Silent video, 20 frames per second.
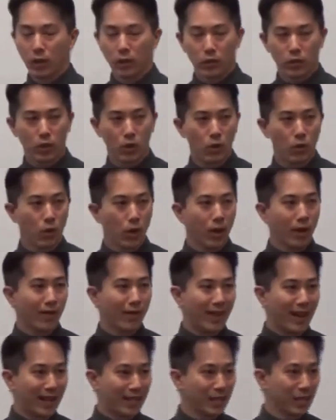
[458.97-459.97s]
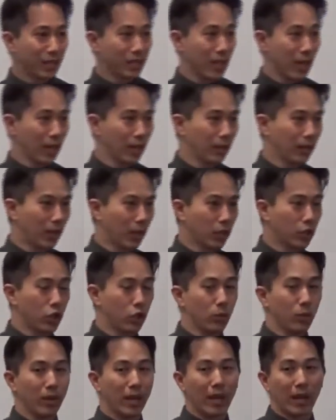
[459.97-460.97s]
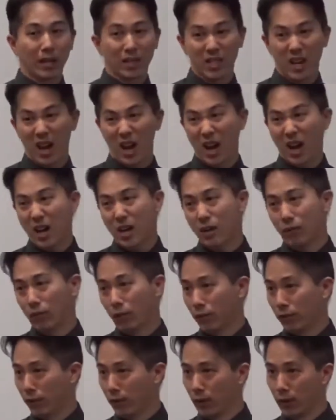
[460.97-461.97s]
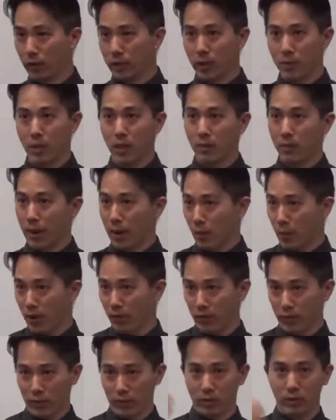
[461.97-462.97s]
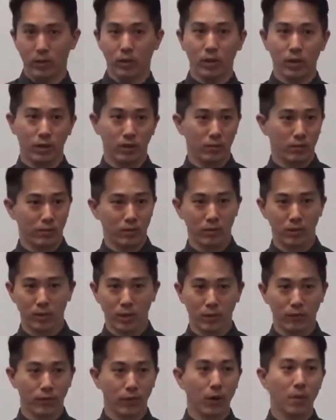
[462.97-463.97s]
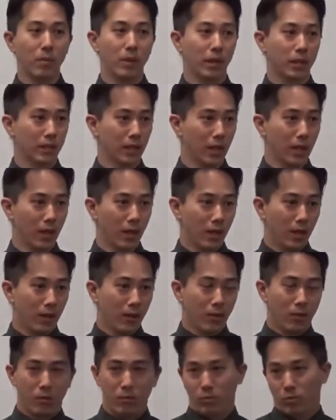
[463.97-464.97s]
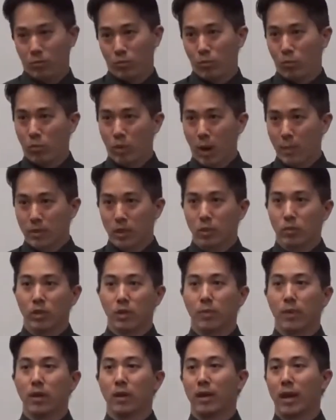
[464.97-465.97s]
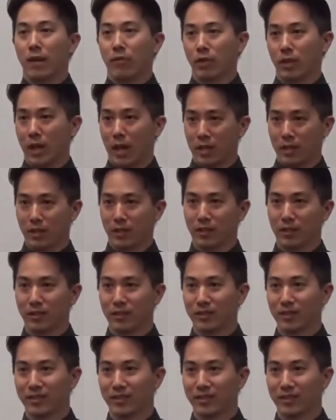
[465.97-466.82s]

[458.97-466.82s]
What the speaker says: So that's the second thing, is you will get a ton of referrals. I mean, my wife can confirm this. How much do we spend on advertising?